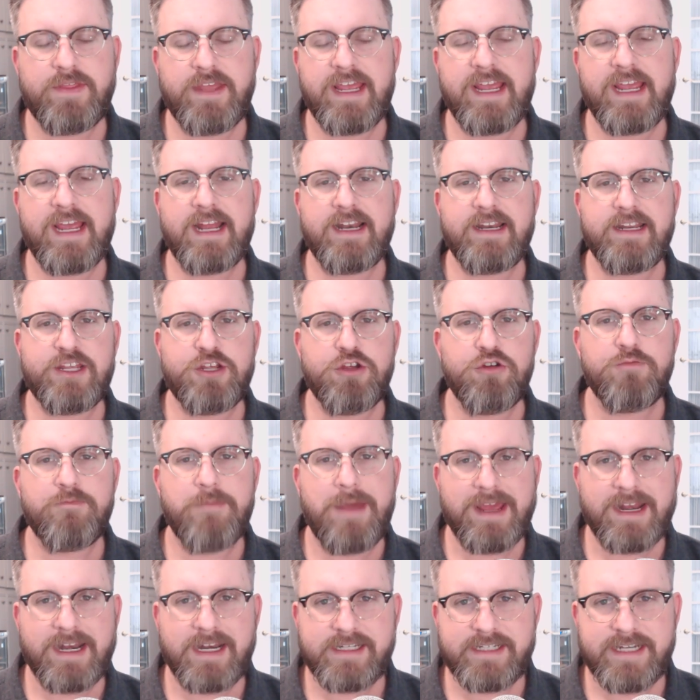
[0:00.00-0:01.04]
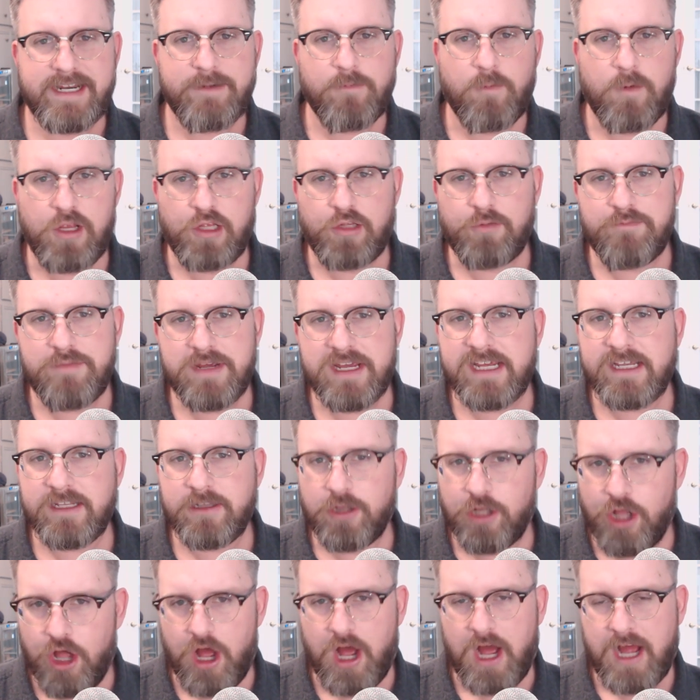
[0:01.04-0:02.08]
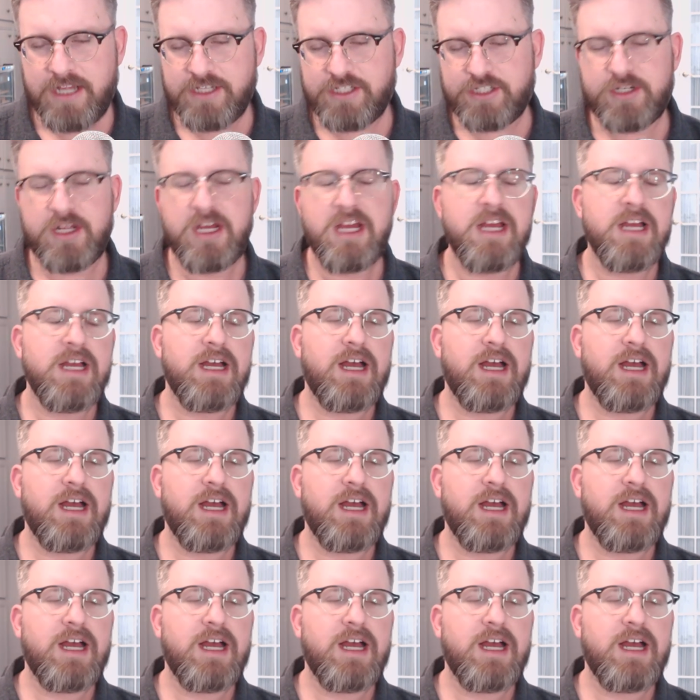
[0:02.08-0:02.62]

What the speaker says: then humanity will be lost.